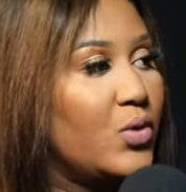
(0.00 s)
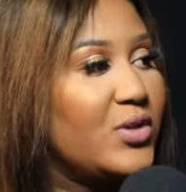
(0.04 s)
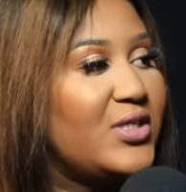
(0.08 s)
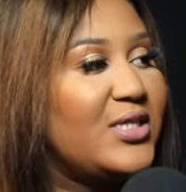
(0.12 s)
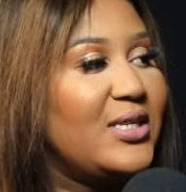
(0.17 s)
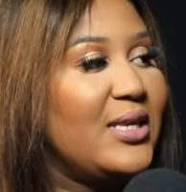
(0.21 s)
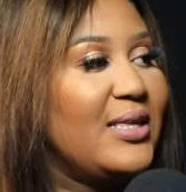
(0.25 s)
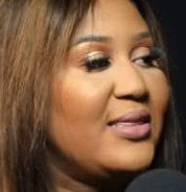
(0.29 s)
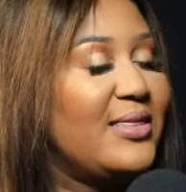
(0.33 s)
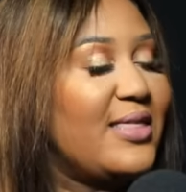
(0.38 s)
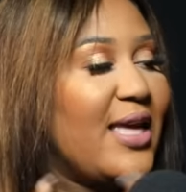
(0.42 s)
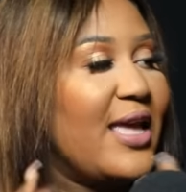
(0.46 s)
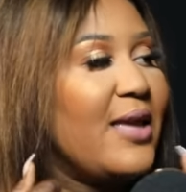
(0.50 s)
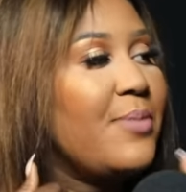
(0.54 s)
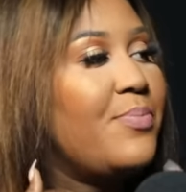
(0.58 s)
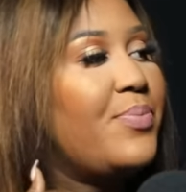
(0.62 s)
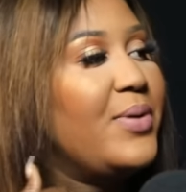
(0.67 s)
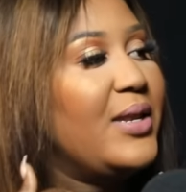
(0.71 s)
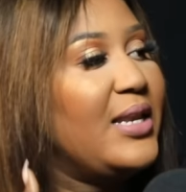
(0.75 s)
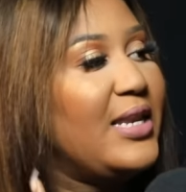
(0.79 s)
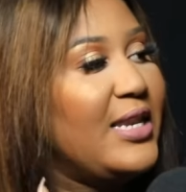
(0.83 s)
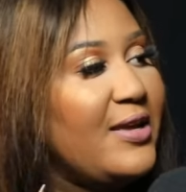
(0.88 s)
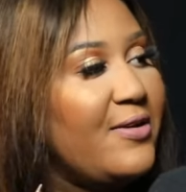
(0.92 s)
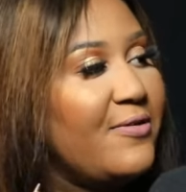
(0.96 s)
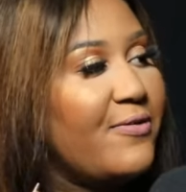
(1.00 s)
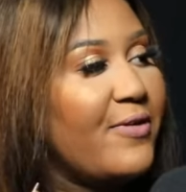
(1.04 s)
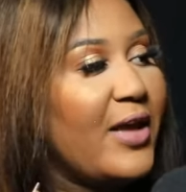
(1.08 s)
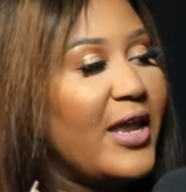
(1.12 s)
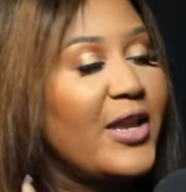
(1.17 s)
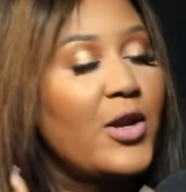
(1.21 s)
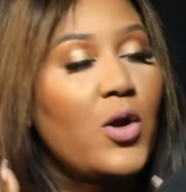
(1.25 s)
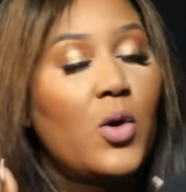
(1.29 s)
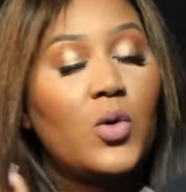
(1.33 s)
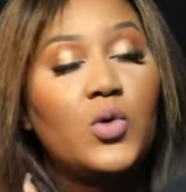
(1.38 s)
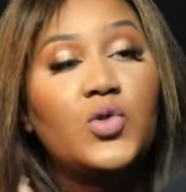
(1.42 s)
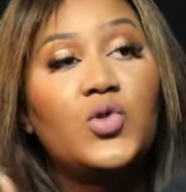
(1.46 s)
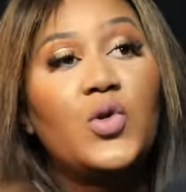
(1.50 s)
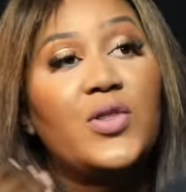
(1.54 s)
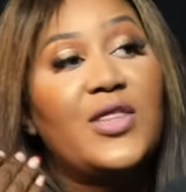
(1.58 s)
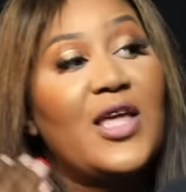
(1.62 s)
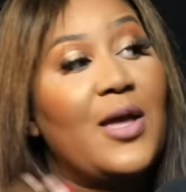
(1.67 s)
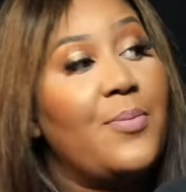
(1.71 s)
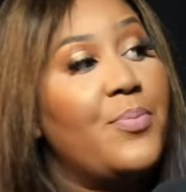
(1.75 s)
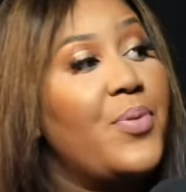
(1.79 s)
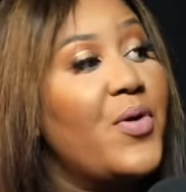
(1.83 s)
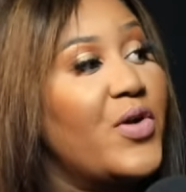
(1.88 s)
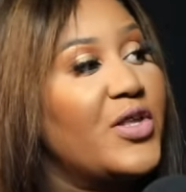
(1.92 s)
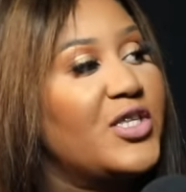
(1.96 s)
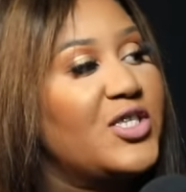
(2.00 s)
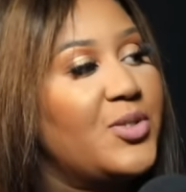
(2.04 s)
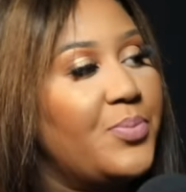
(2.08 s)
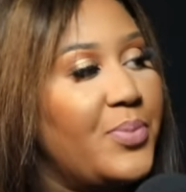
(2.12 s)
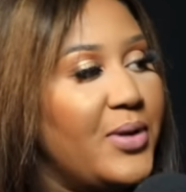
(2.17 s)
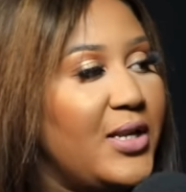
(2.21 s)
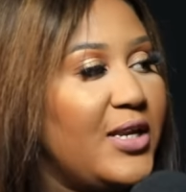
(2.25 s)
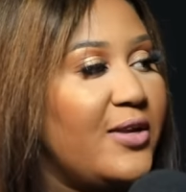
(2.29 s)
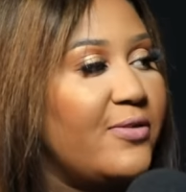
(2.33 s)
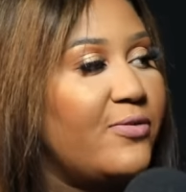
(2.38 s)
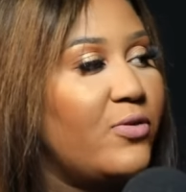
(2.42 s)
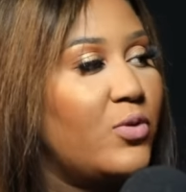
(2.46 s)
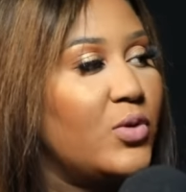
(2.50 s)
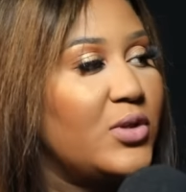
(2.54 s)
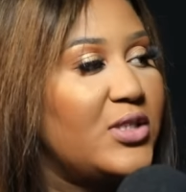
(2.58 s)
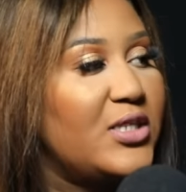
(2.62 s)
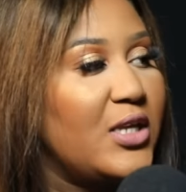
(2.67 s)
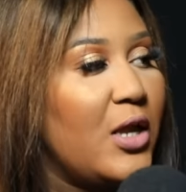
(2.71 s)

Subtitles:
Ukuthi they believe, and also their parents believe,